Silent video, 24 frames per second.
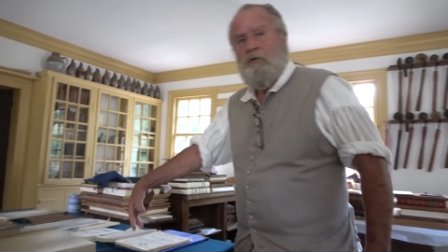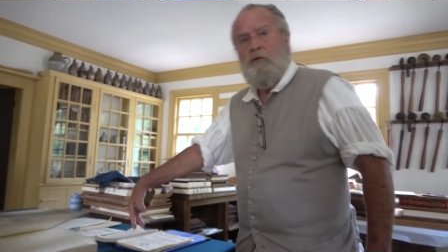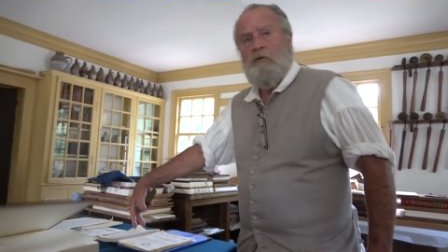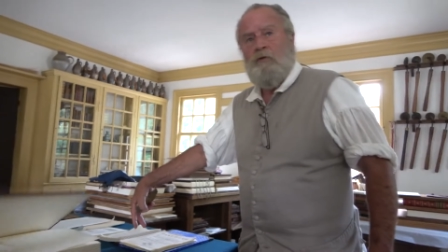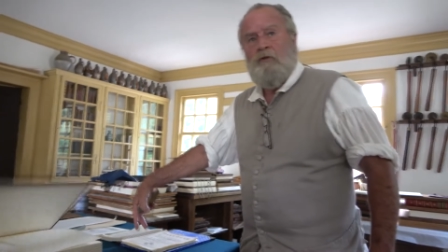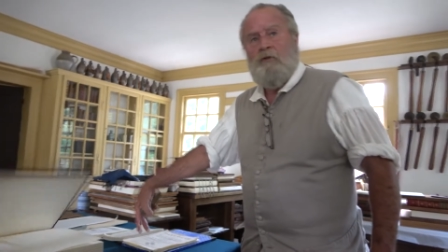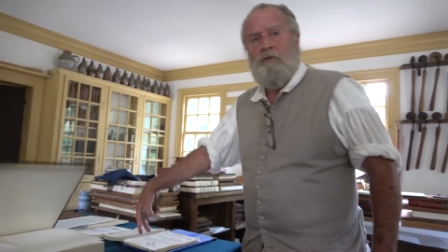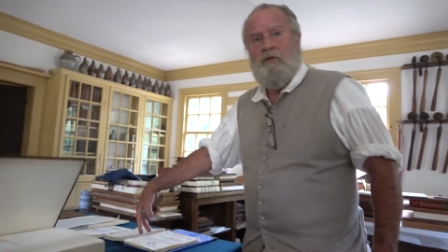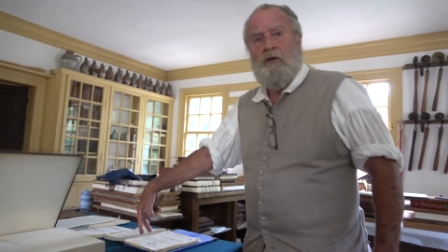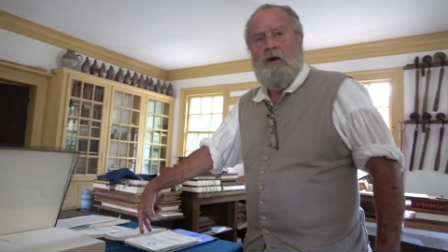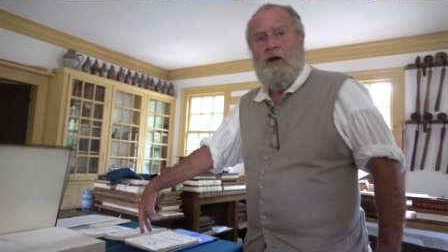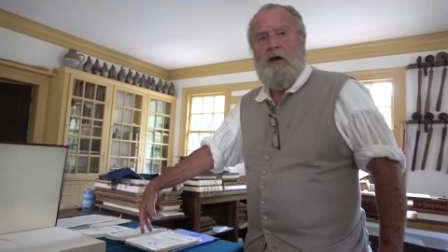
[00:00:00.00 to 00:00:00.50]
through
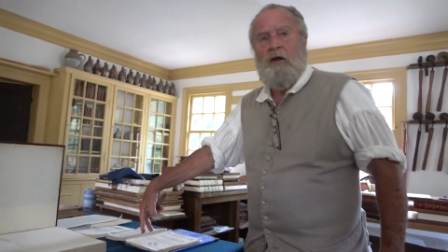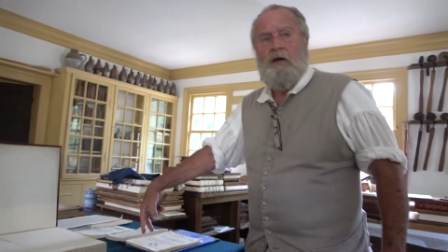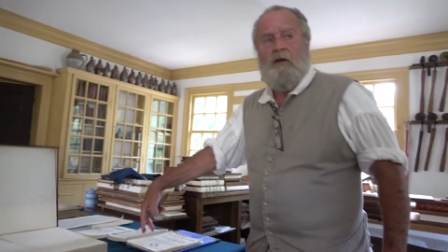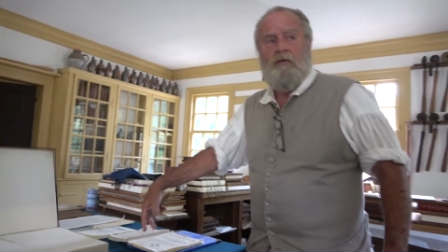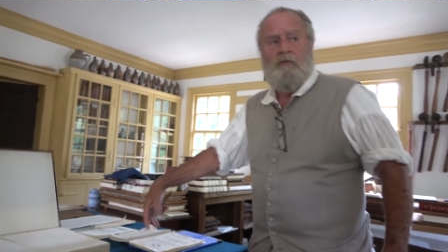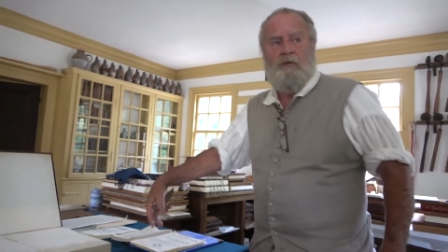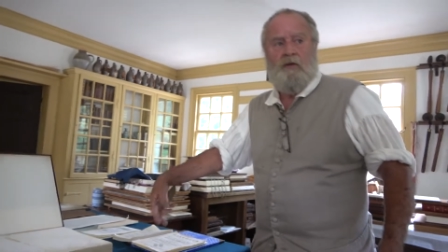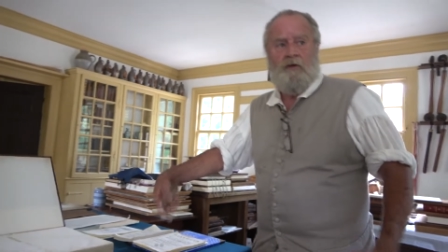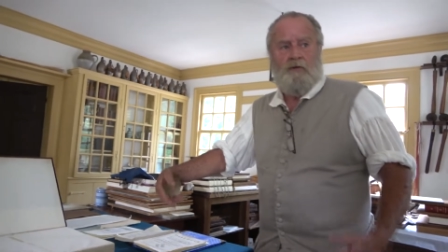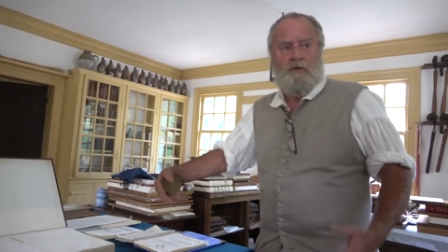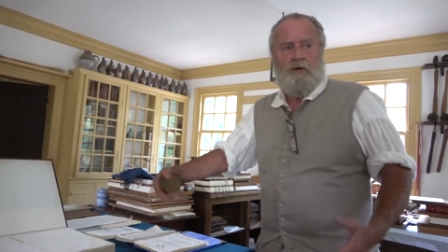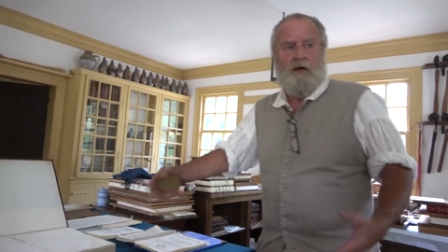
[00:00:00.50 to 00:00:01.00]
the side of
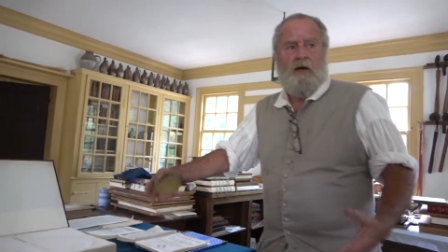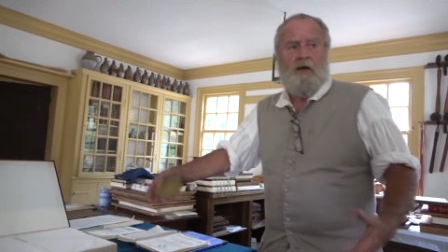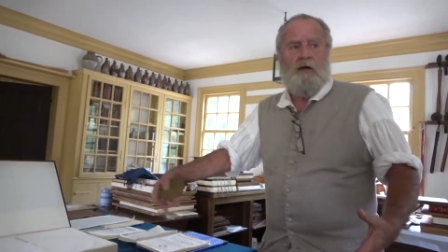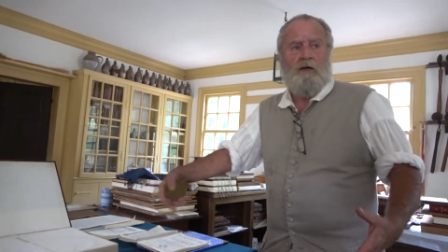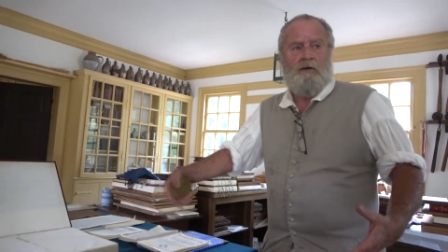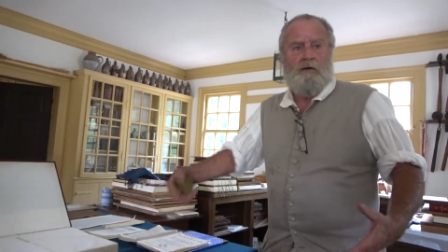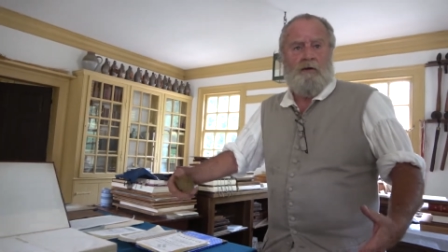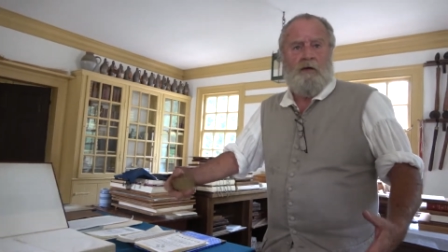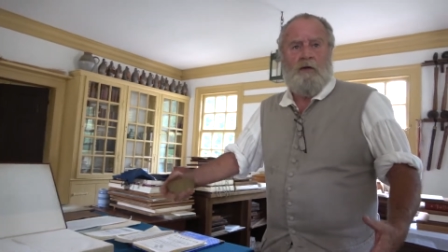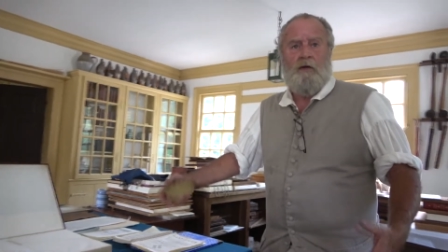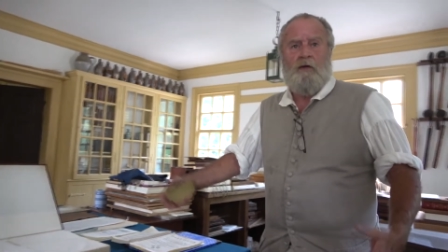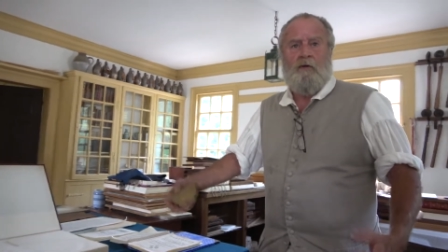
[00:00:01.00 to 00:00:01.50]
it and tie
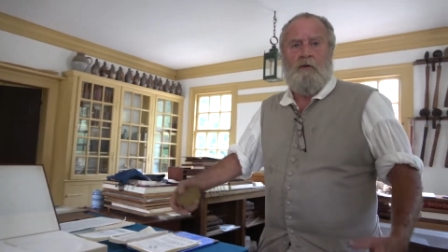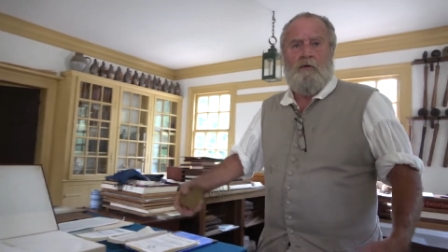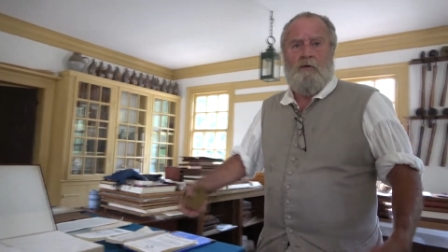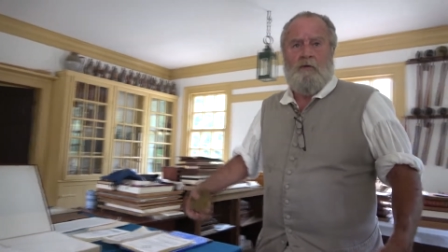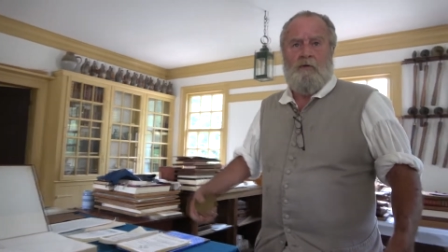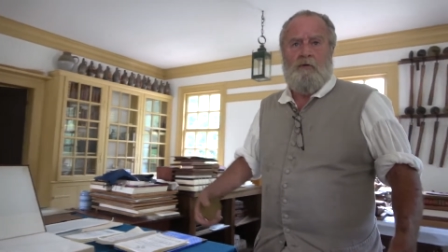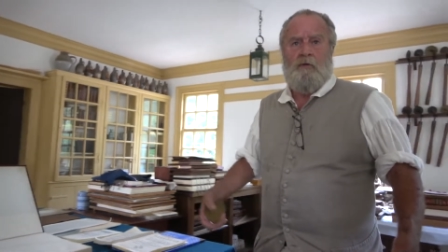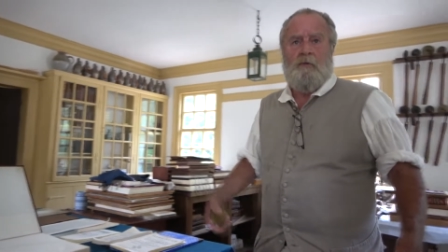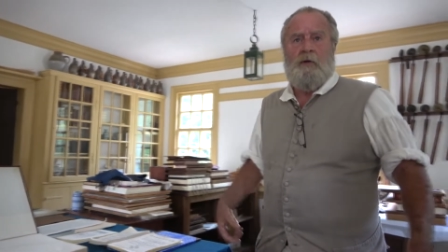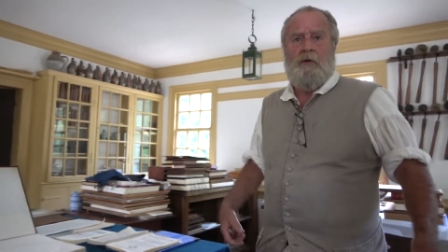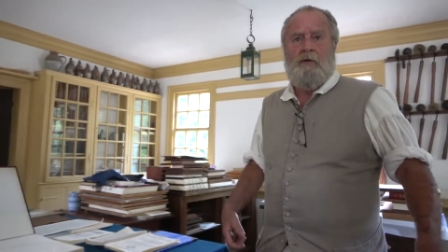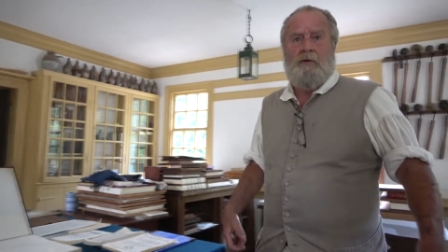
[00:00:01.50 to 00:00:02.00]
it together
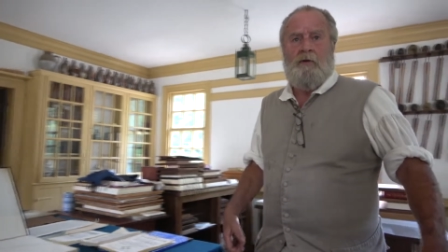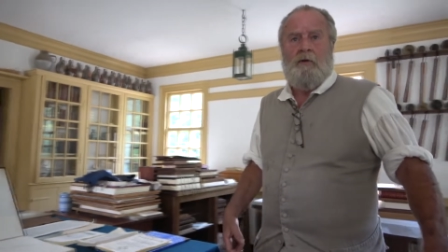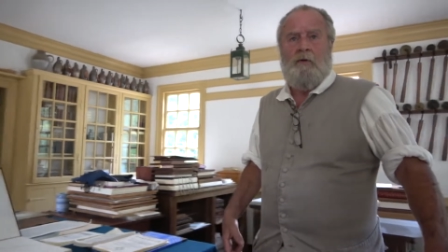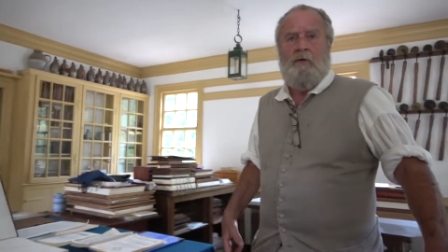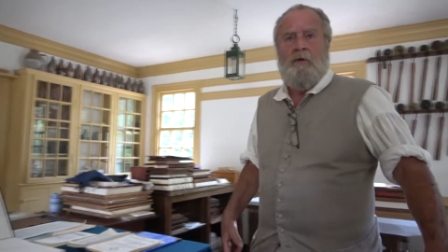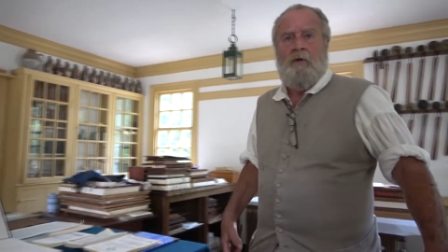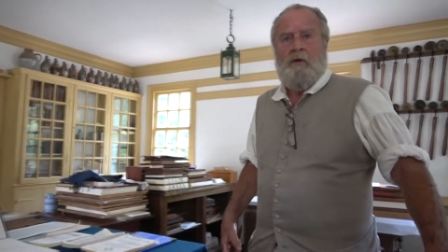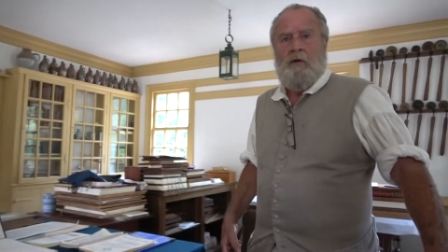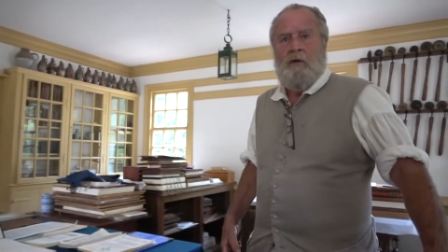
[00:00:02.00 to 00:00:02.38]
as a bundle.